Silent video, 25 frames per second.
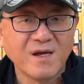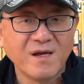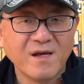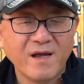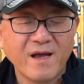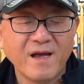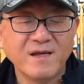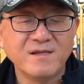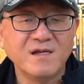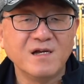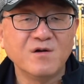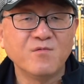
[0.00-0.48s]

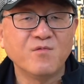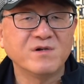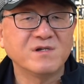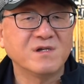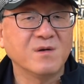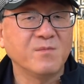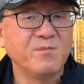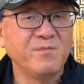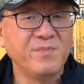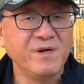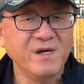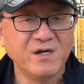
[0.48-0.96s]
And it was a
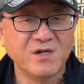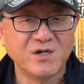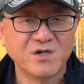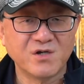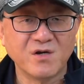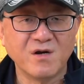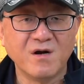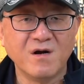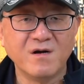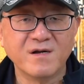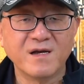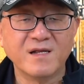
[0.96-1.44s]
big
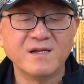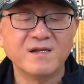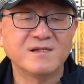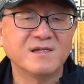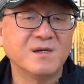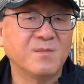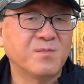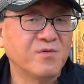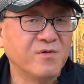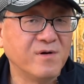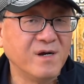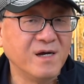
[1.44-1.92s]
shock and a
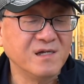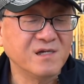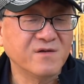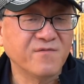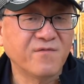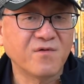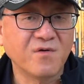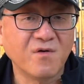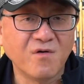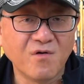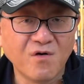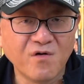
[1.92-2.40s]
surprise
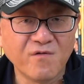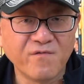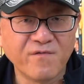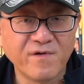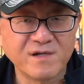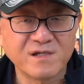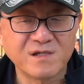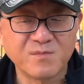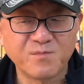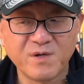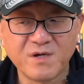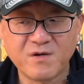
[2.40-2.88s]
for all of
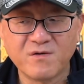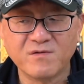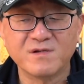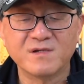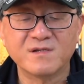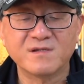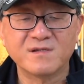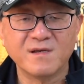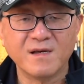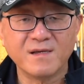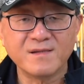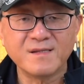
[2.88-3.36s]
us because
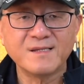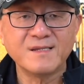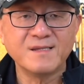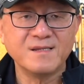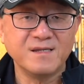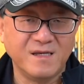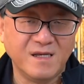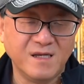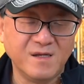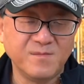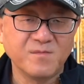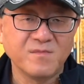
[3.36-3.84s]

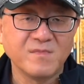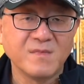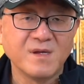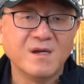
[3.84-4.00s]
suddenly